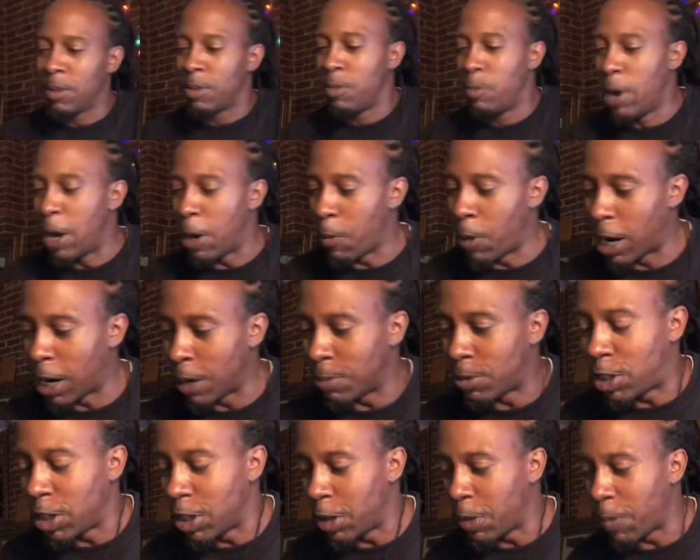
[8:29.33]
Read one of
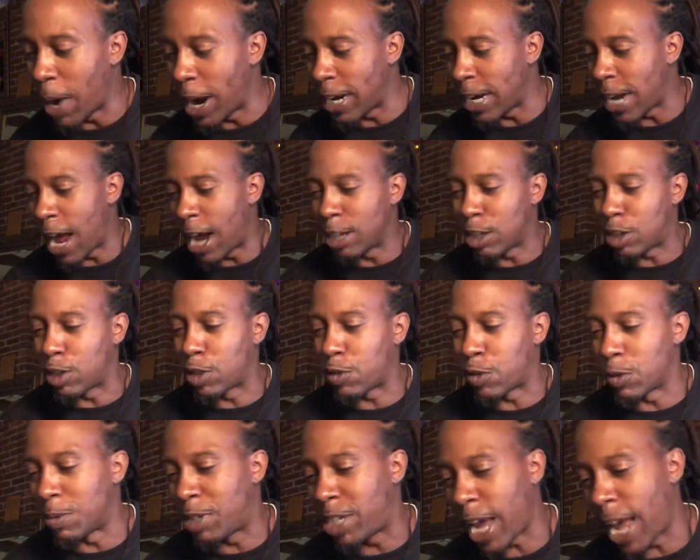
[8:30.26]
them to you right now. This is
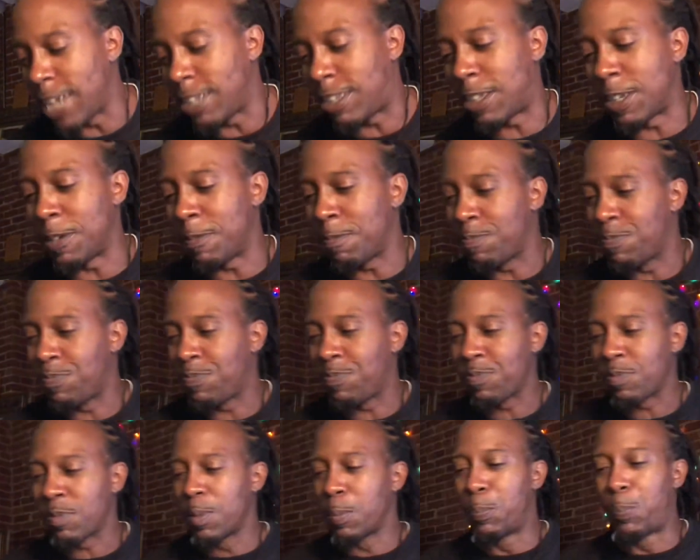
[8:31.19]
from Jason.
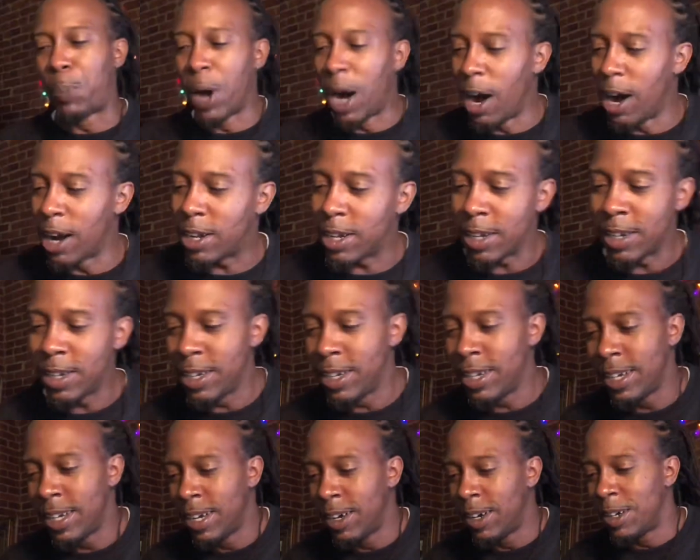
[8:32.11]
Boog,
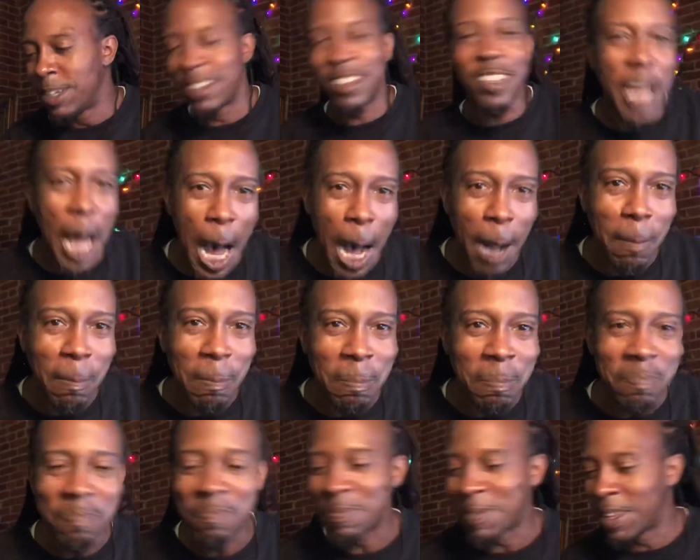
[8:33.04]

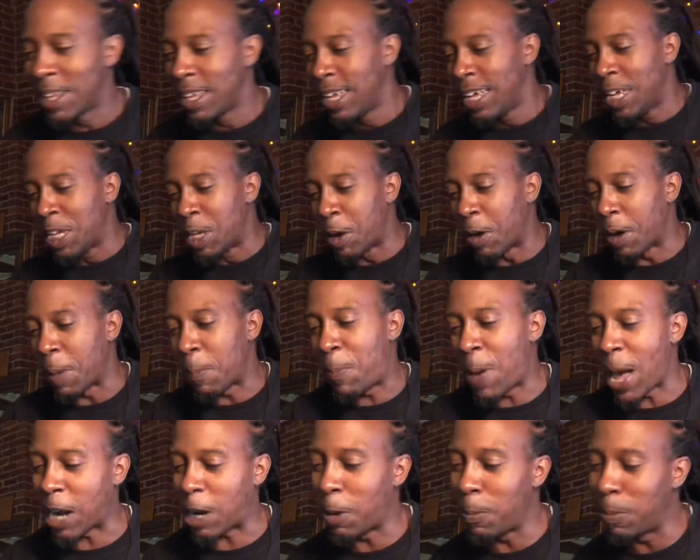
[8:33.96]
sup? You're an
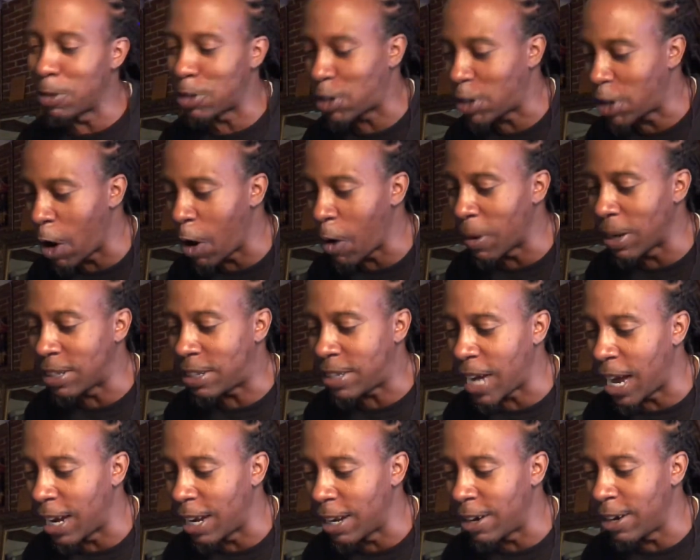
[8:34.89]
impeccable
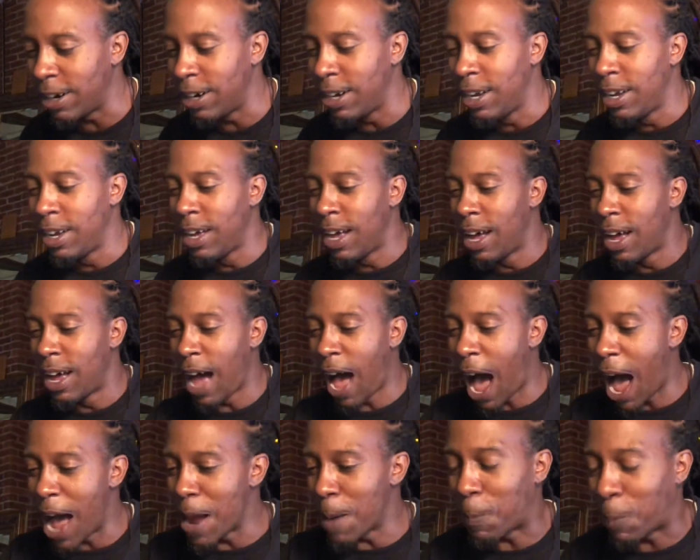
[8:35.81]
storyteller.
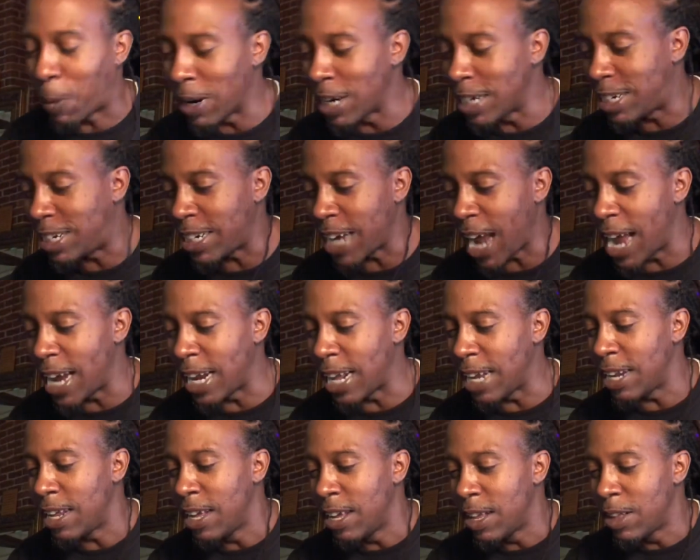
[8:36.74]
I appreciate
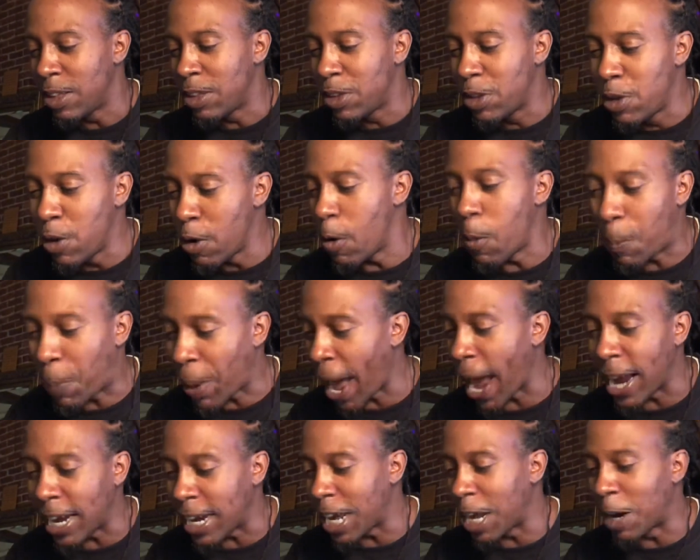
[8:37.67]
it. You
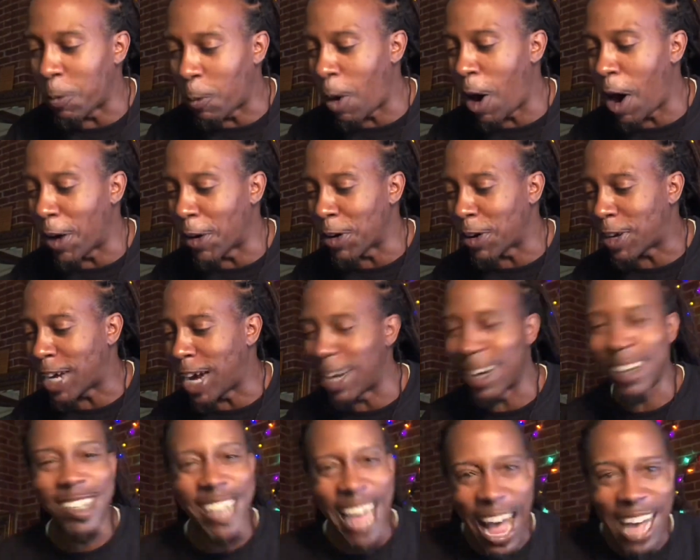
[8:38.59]
paint in
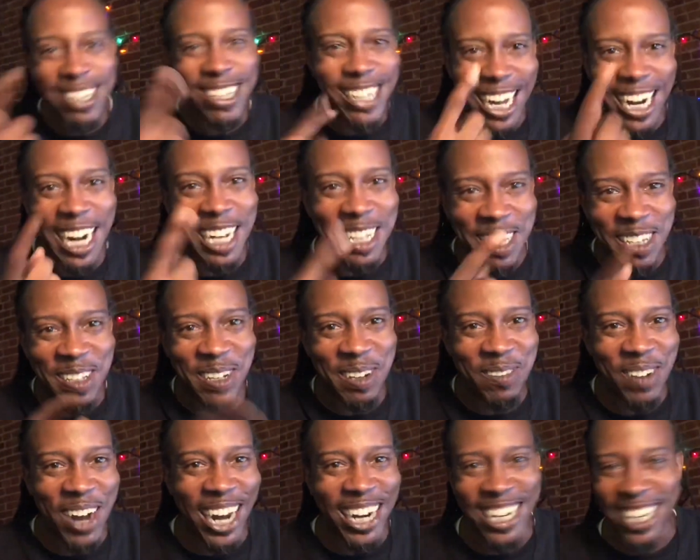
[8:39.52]
watercolors. I said that to
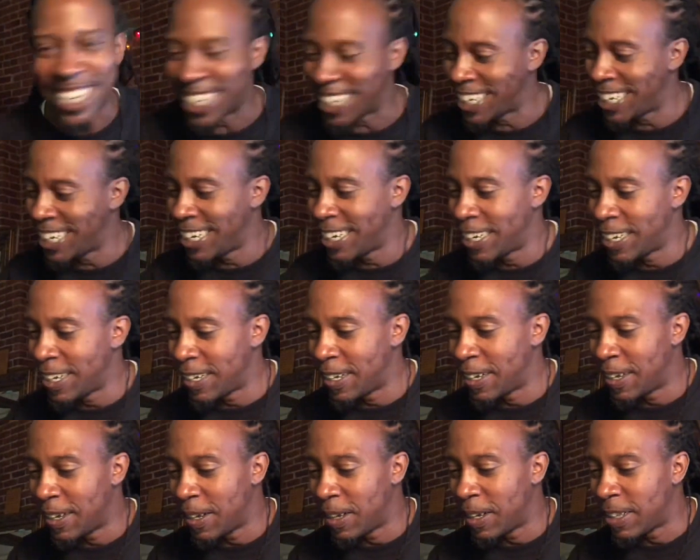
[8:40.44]
somebody.
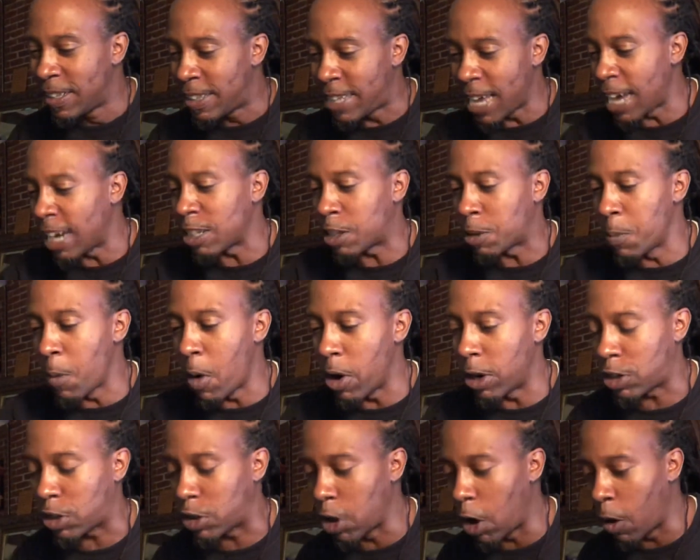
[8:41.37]
Tell us
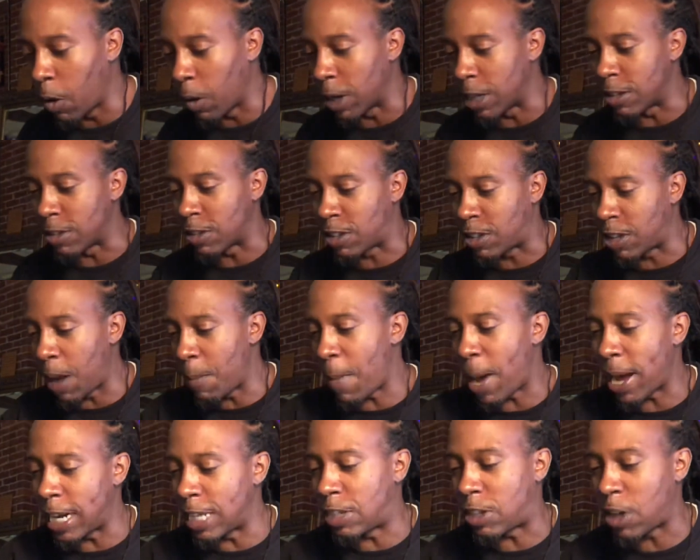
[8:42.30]
more stories.
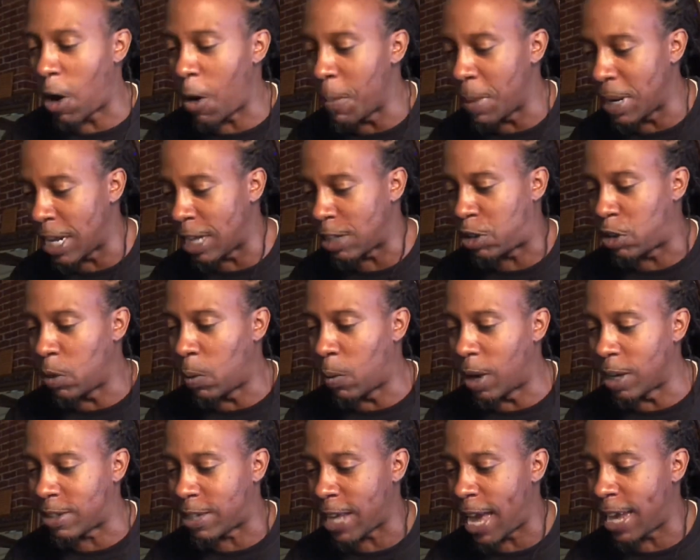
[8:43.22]
Somebody told me that you
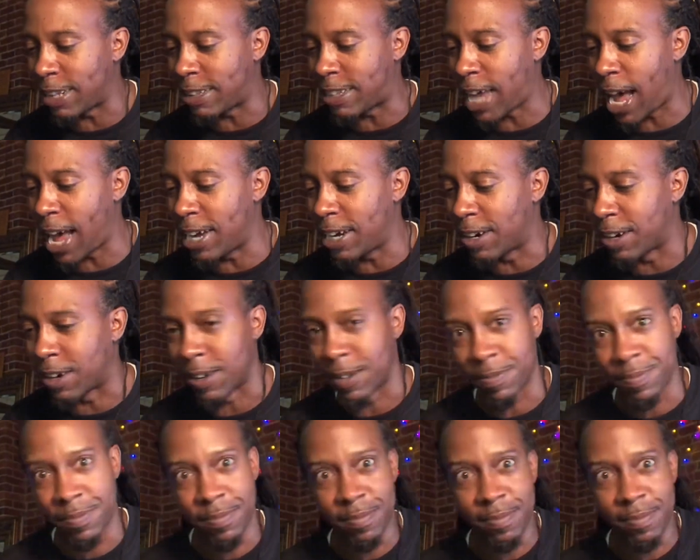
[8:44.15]
once had a tiger.